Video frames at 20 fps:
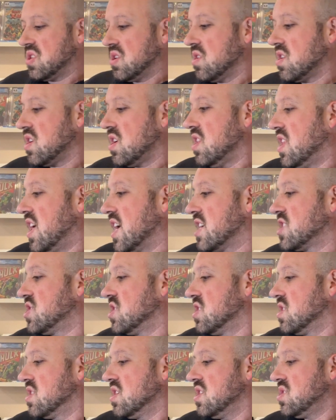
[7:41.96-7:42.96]

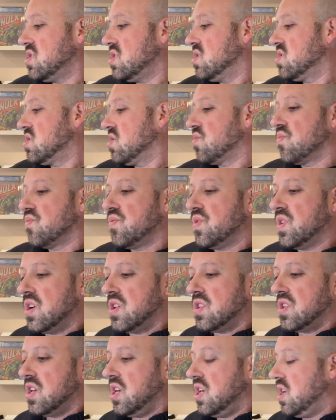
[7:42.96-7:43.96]
collection. This is a
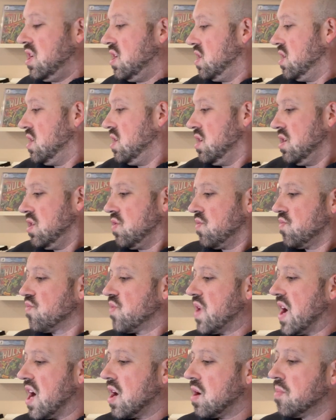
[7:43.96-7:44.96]
really
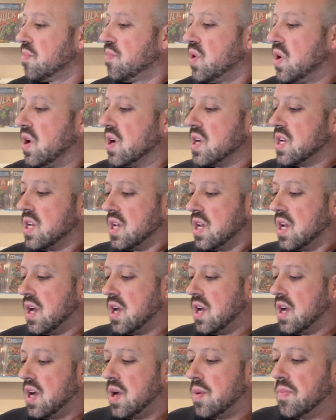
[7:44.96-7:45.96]
rare book.
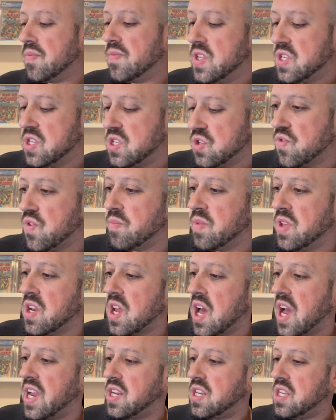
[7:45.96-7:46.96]
This is from the
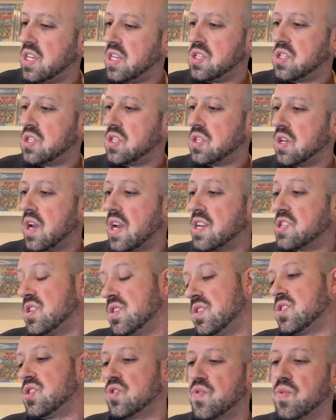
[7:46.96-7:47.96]
90s.
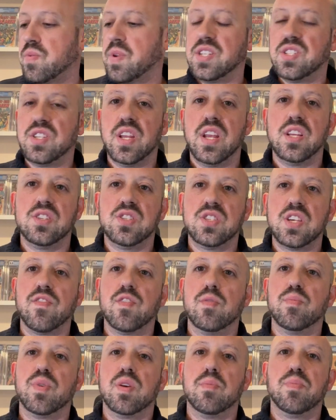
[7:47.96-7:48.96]
Actually, this is from
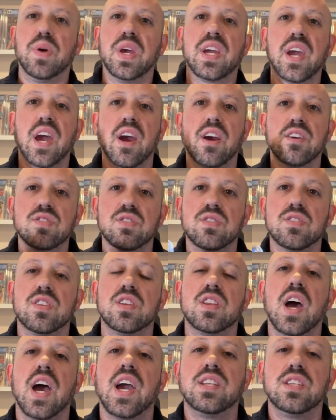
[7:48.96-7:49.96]
1987, but a big character in the
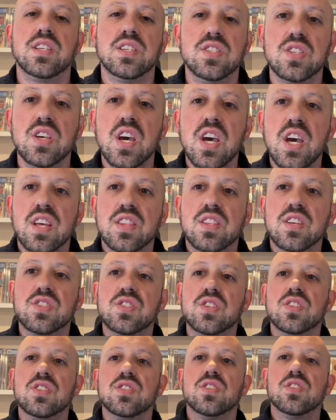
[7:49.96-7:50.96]
90s.
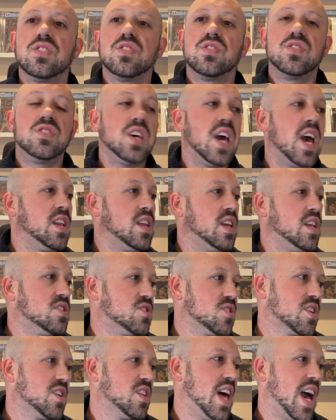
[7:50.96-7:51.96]
This is Zen
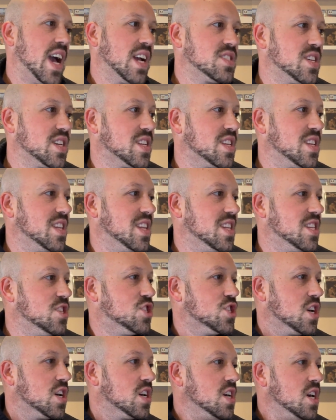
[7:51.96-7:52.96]
Intergalactic
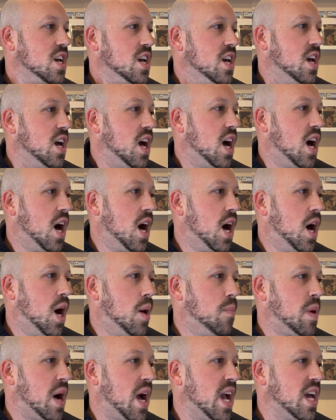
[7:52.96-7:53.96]
Ninja.
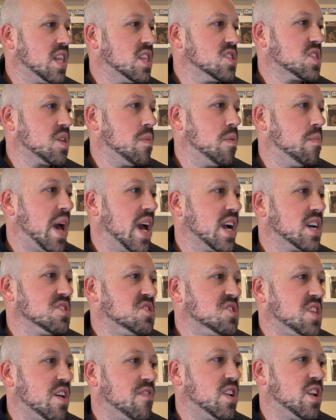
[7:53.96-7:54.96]
I had this coming back as
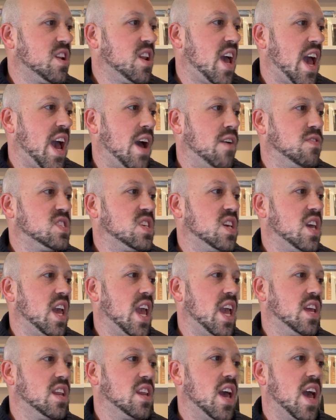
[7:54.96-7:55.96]
7.5 to
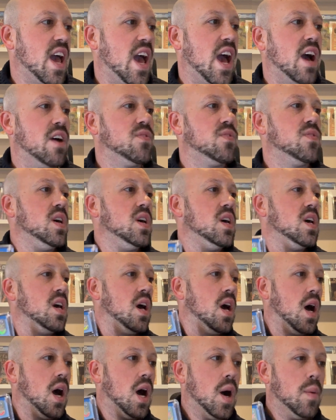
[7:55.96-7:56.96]
8.5.
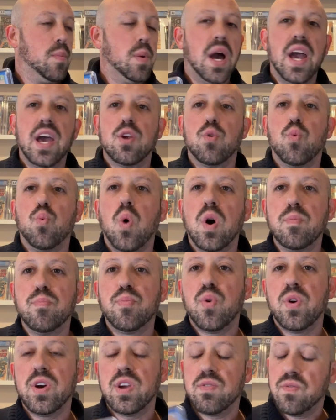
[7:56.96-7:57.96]
I had a
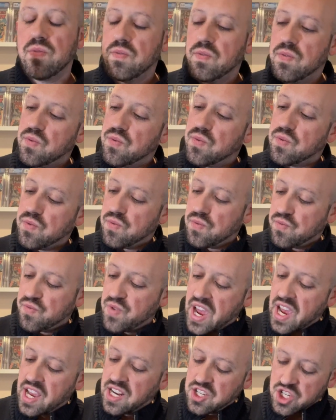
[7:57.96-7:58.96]
1-point
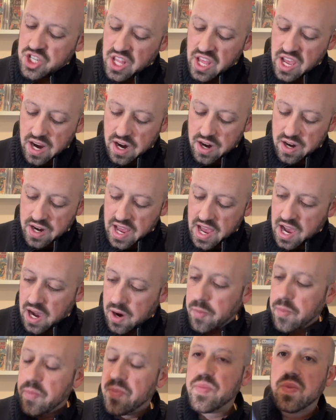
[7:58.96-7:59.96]
range there.
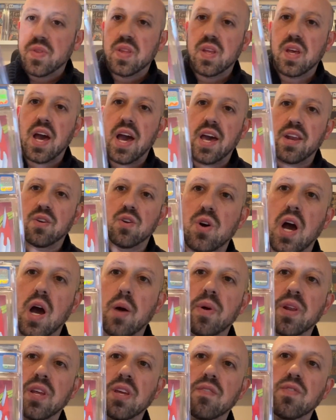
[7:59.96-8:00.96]
Now, I don't know
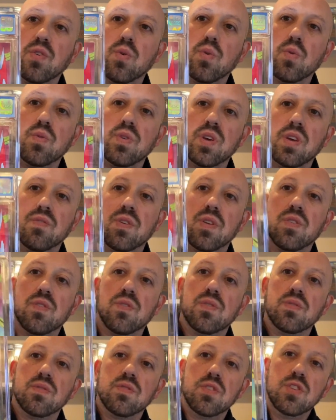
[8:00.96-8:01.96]
many of you even
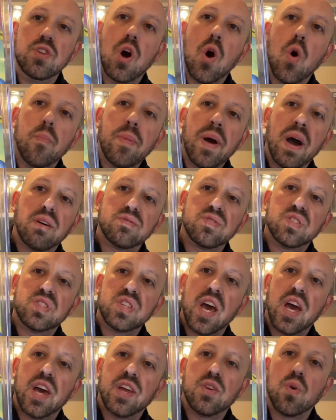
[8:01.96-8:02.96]
know about
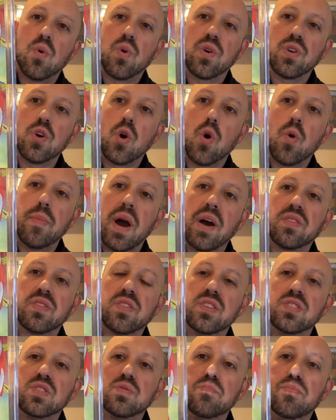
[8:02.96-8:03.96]
Zen or know about
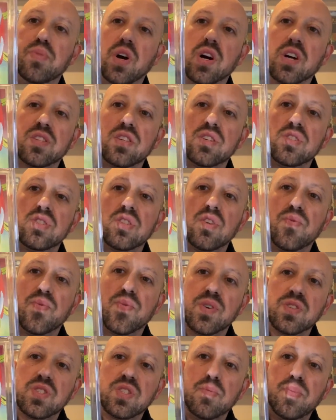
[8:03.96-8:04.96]
this book. This is the
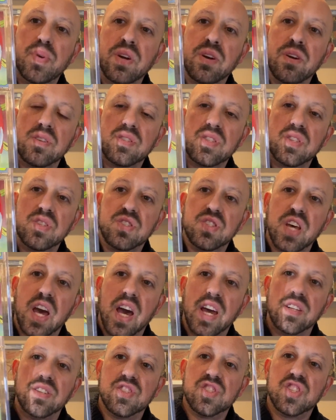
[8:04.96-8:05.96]
first appearance of
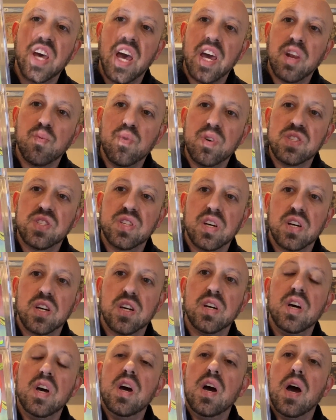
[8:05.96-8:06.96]
Zen. Zen was
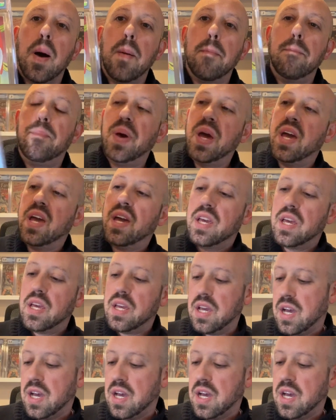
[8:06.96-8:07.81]
a big